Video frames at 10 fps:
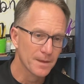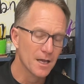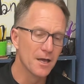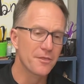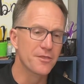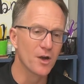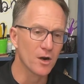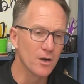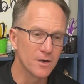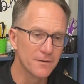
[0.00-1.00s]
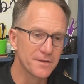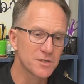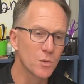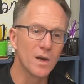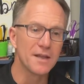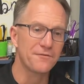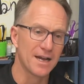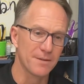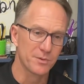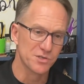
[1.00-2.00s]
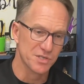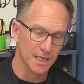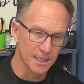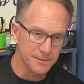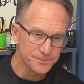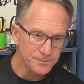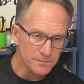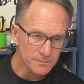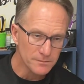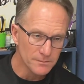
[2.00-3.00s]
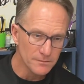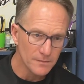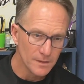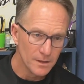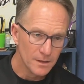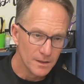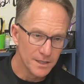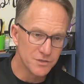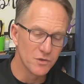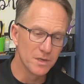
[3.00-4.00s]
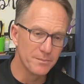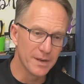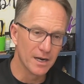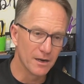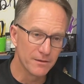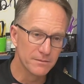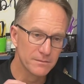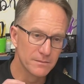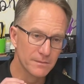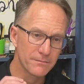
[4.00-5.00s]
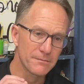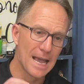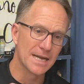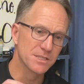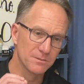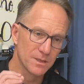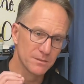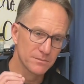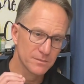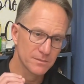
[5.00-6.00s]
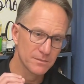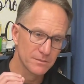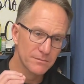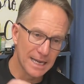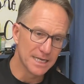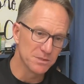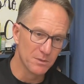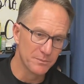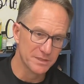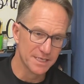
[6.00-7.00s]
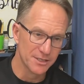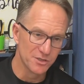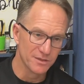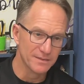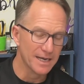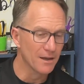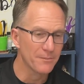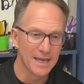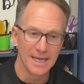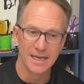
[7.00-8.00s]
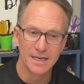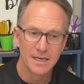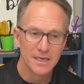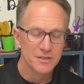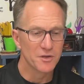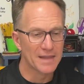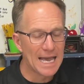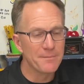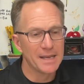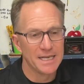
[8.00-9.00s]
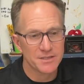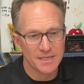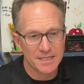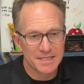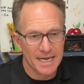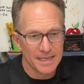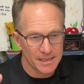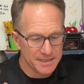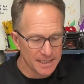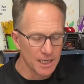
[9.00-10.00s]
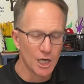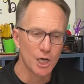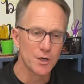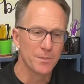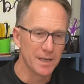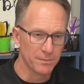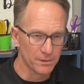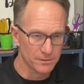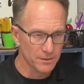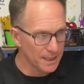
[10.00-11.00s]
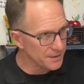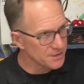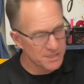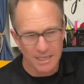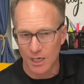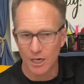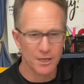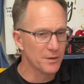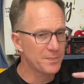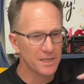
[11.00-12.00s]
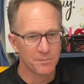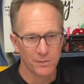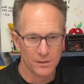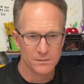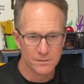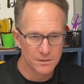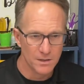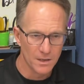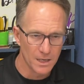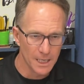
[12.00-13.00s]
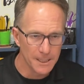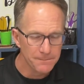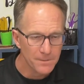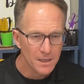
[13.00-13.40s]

a third of the 25% is going to bear maximum potential. Now, man, so that means, let's take 100 people, okay? You just take 100 people, all right?